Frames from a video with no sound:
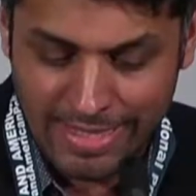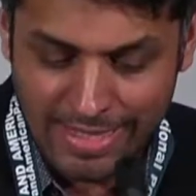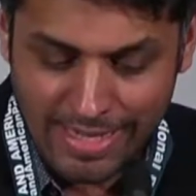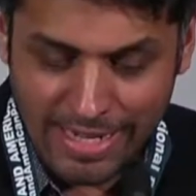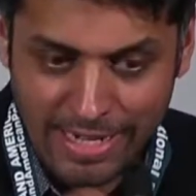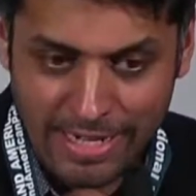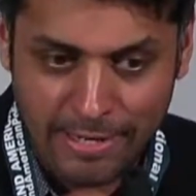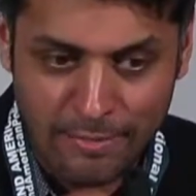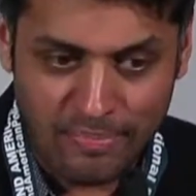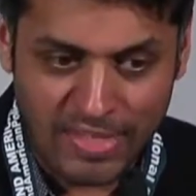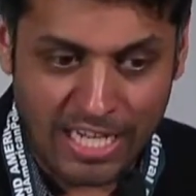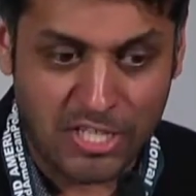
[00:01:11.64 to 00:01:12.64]

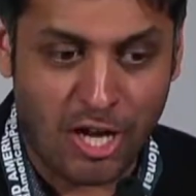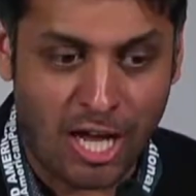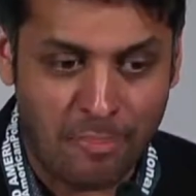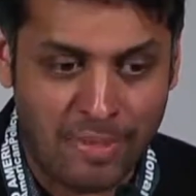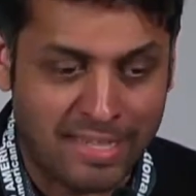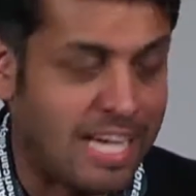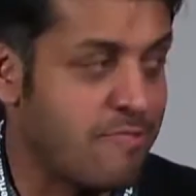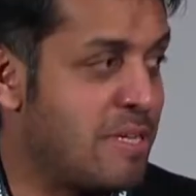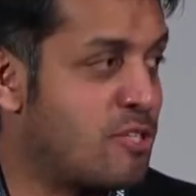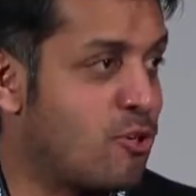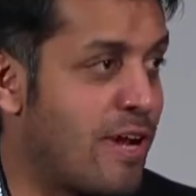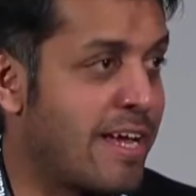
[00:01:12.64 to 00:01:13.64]
A topic I've been
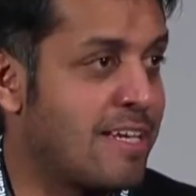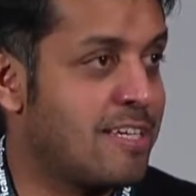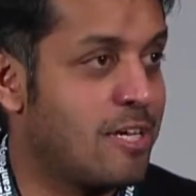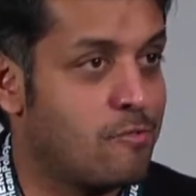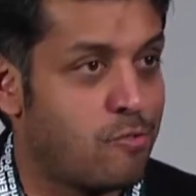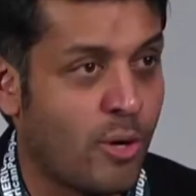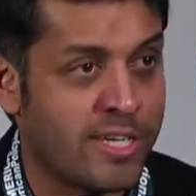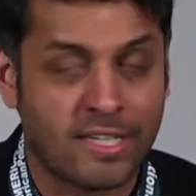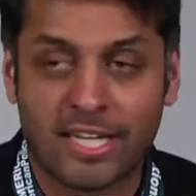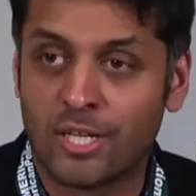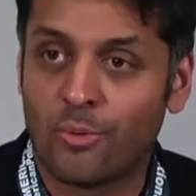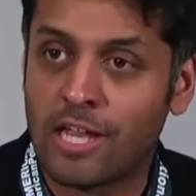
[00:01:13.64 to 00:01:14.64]
trying to avoid and
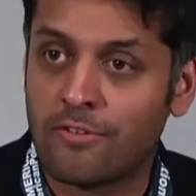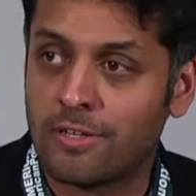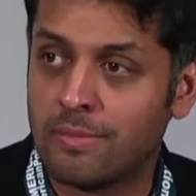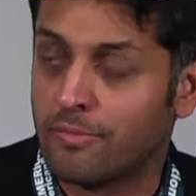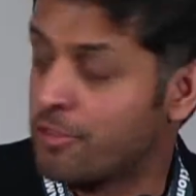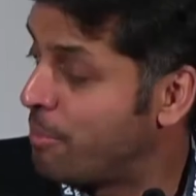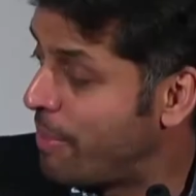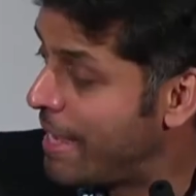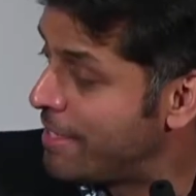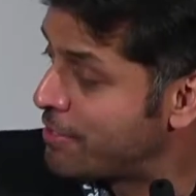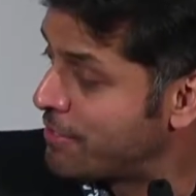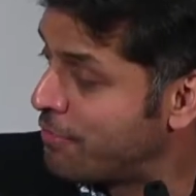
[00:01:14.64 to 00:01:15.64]
get away from for the
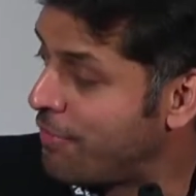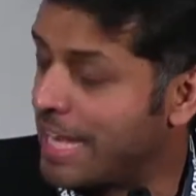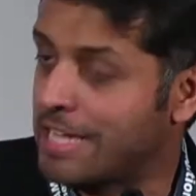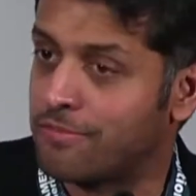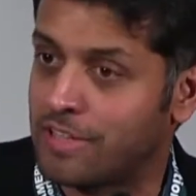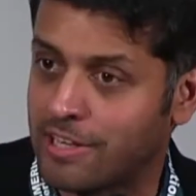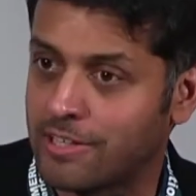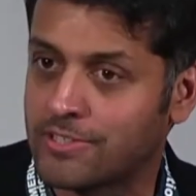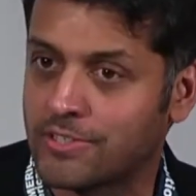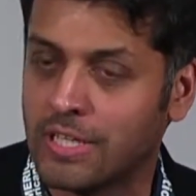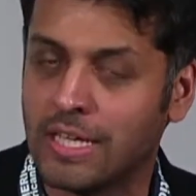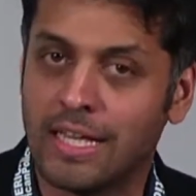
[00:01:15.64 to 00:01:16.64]
past 5
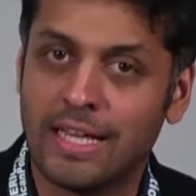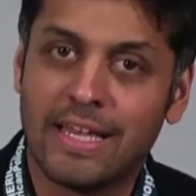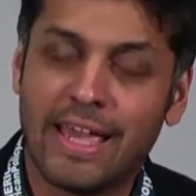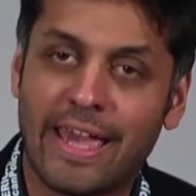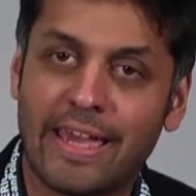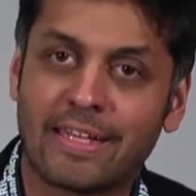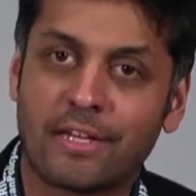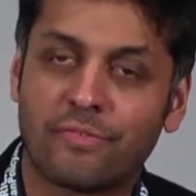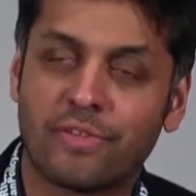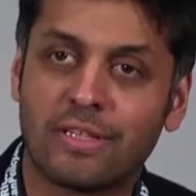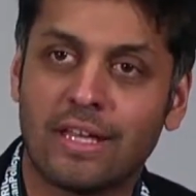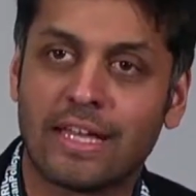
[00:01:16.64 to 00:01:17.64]
years. And I
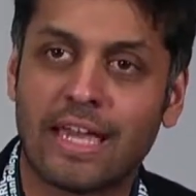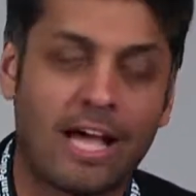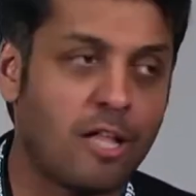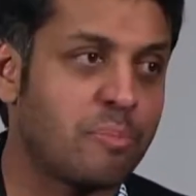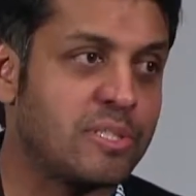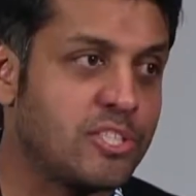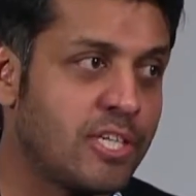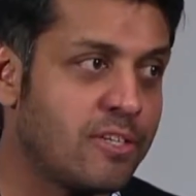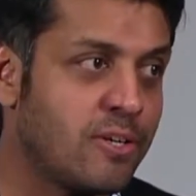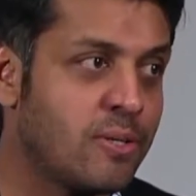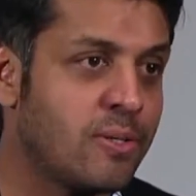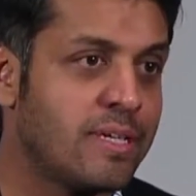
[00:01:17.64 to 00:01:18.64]
feel like Al
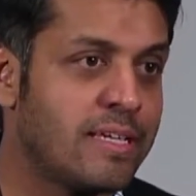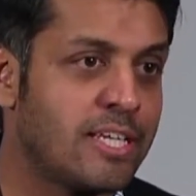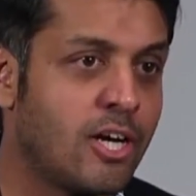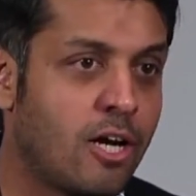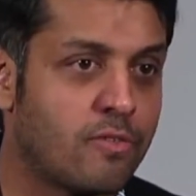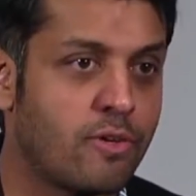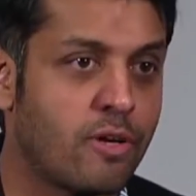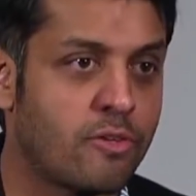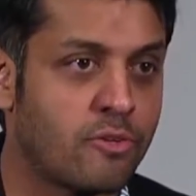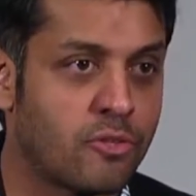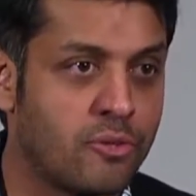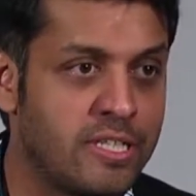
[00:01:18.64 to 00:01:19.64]
Pacino in Godfather
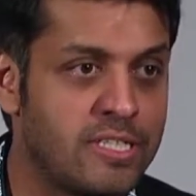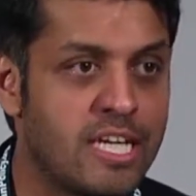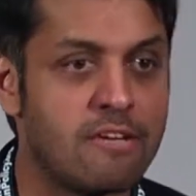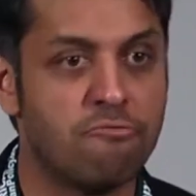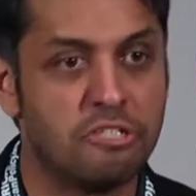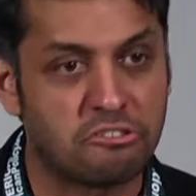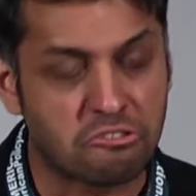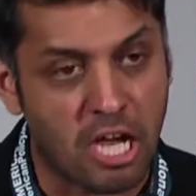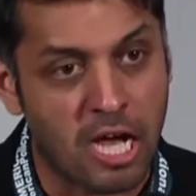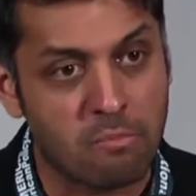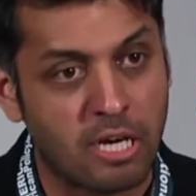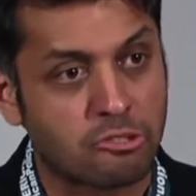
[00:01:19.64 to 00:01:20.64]
3, every
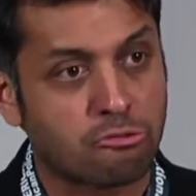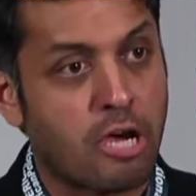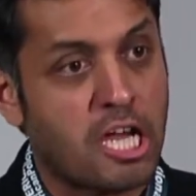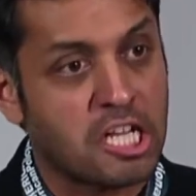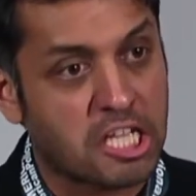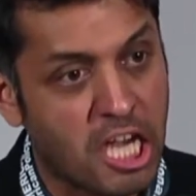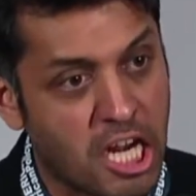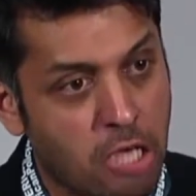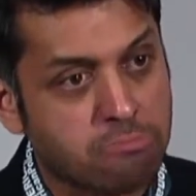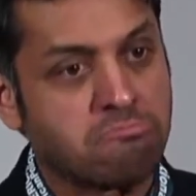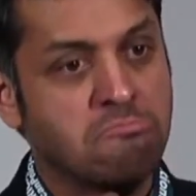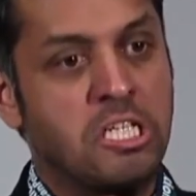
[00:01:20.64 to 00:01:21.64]
time I try to get
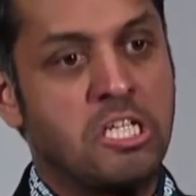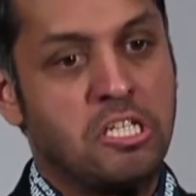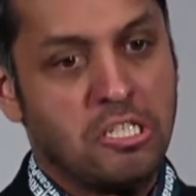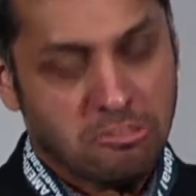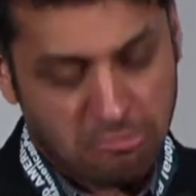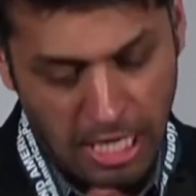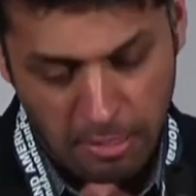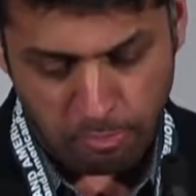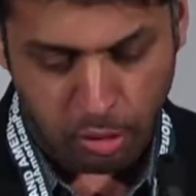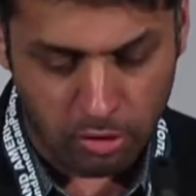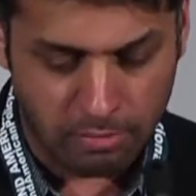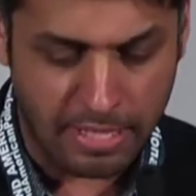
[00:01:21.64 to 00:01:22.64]
out, they
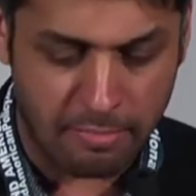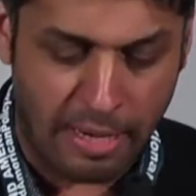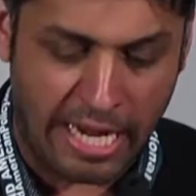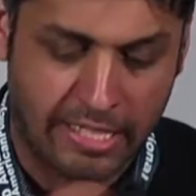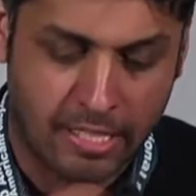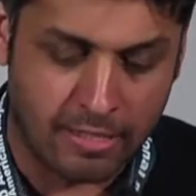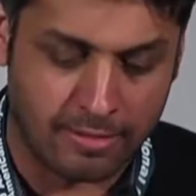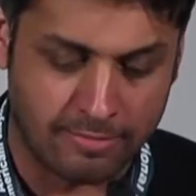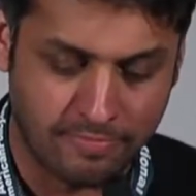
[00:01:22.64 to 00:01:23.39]
pull me back in.